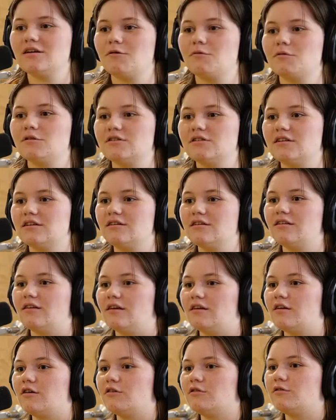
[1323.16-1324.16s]
able to see
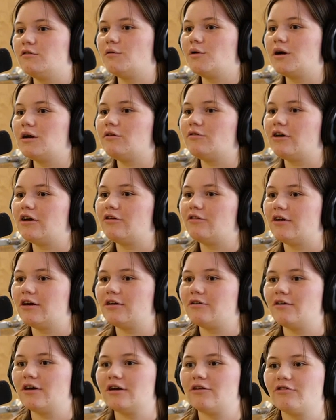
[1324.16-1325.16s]
like your great, great, great,
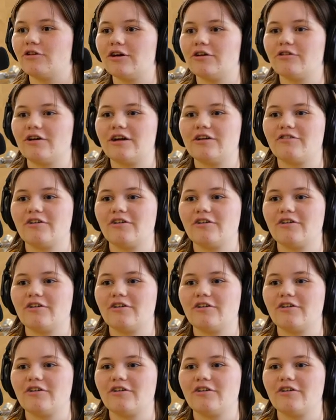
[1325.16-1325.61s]
great, great, great,